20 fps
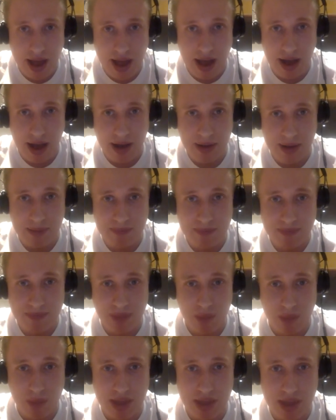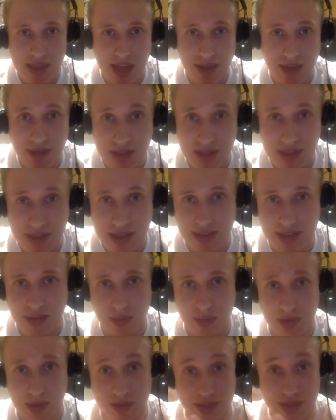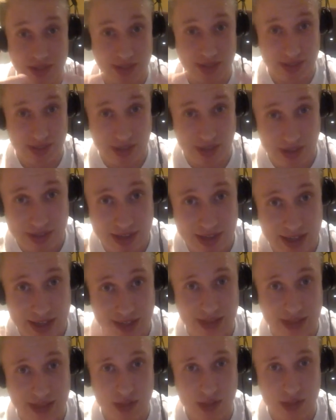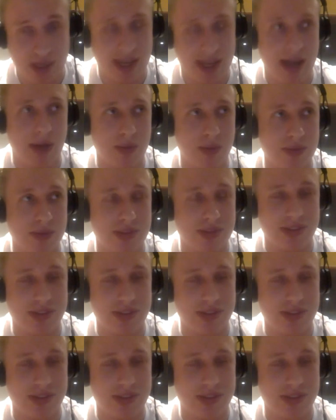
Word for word: Um, with everything that we've just discussed taken into account,